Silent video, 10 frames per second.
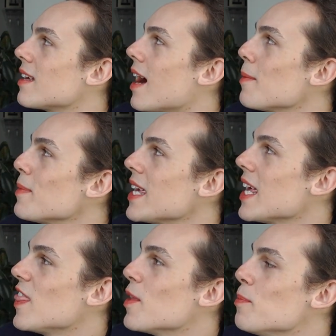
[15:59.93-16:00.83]
got me
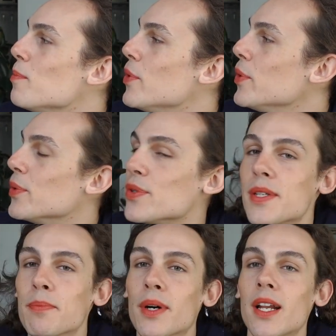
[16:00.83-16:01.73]
in the mood
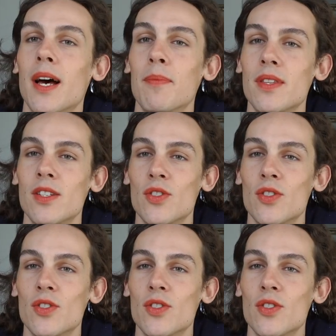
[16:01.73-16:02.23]
to put up the